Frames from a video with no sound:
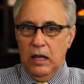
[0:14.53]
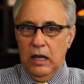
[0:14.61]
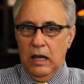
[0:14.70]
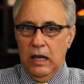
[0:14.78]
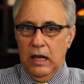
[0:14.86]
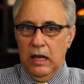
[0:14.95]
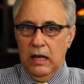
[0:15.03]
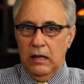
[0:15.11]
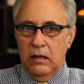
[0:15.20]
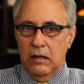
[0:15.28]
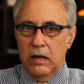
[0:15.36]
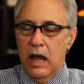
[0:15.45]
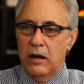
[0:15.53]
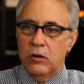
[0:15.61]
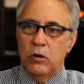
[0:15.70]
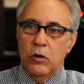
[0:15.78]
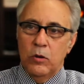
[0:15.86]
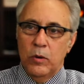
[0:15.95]
And not
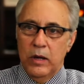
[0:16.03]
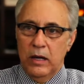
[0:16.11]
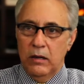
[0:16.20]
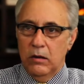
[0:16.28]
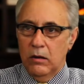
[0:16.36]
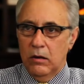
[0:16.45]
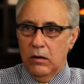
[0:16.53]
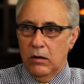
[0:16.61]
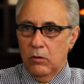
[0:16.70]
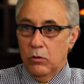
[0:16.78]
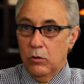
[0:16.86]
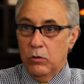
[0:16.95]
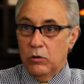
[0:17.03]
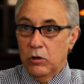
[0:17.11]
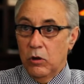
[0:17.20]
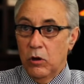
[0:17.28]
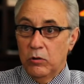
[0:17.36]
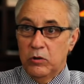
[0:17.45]
knowing uh, who to
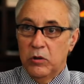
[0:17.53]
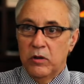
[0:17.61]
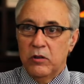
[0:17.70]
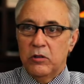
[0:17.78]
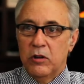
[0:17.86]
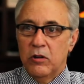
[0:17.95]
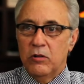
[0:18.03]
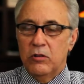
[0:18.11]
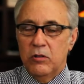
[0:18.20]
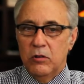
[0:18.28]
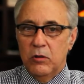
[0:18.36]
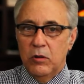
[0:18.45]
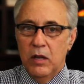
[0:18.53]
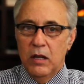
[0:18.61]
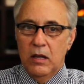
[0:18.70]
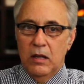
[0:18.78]
go to or to turn to